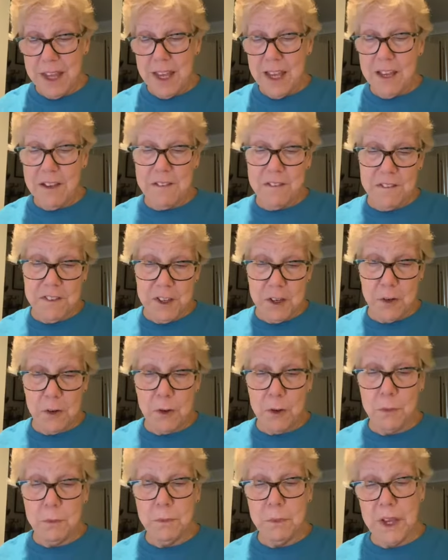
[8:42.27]

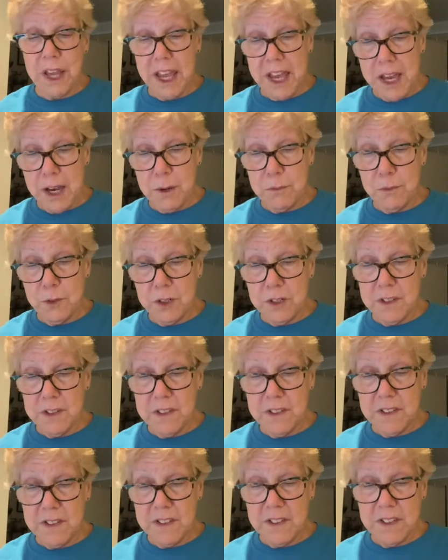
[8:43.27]
Film,
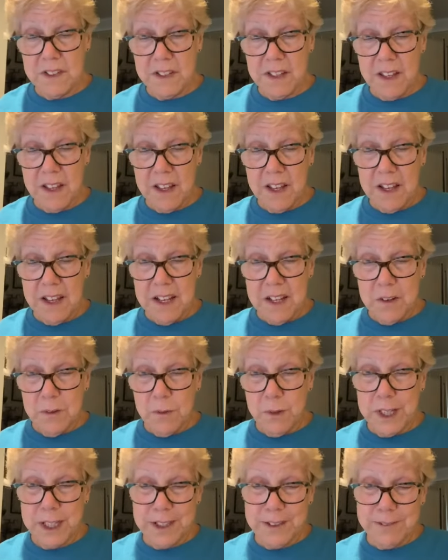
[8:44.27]
cameras,
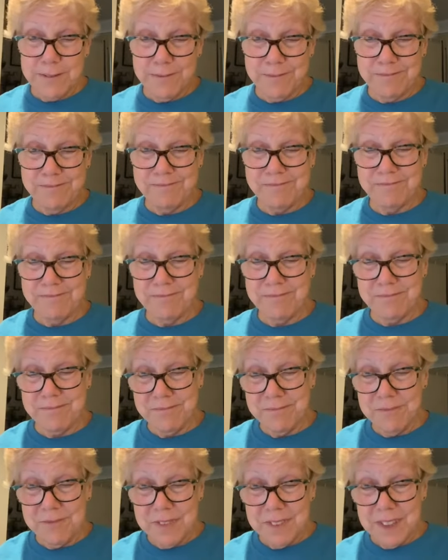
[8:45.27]
well,
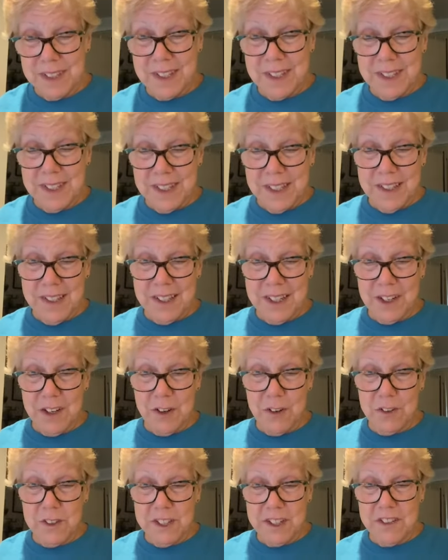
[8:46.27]
you
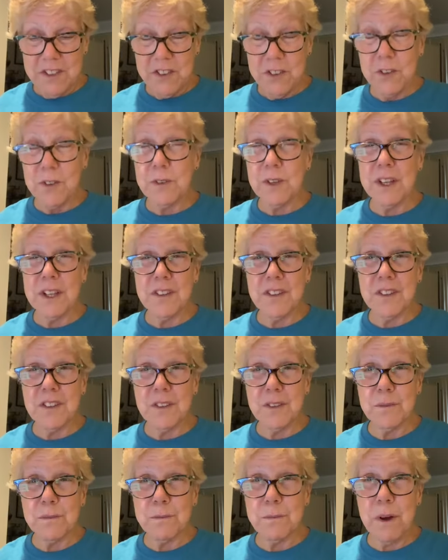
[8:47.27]
know, unless you're
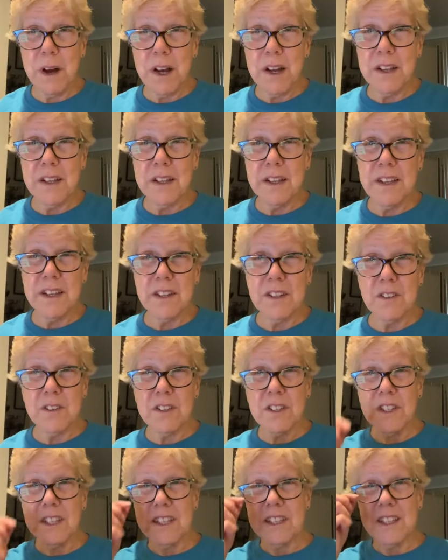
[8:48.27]
into buying, you know,
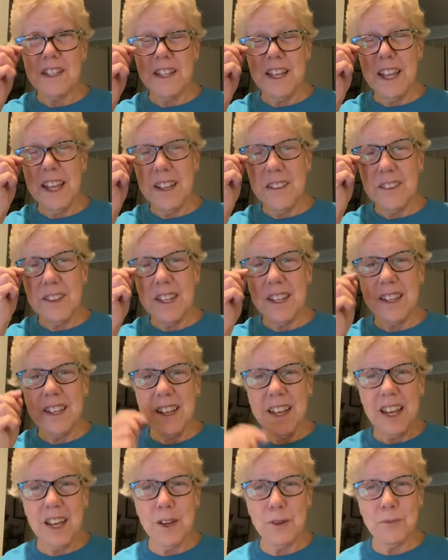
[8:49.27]
collecting antique
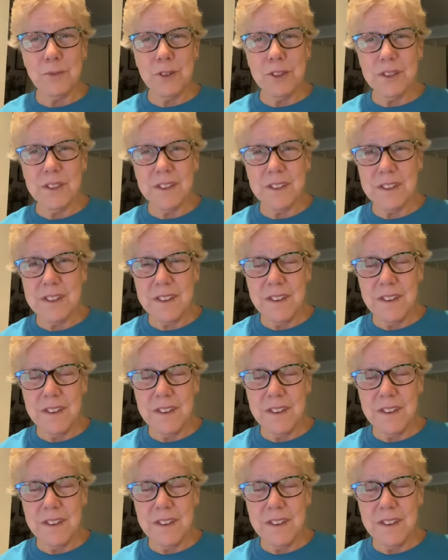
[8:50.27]
cameras.